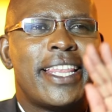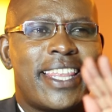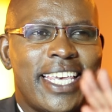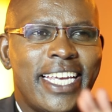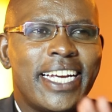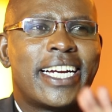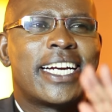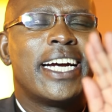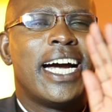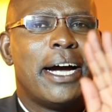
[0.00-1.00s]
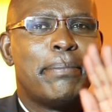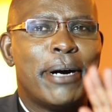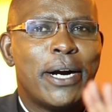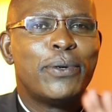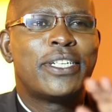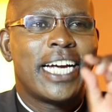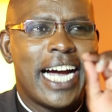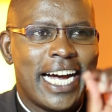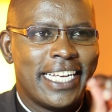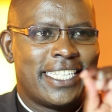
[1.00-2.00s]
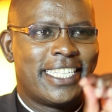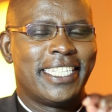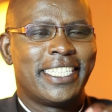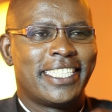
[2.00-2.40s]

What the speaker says: think about us,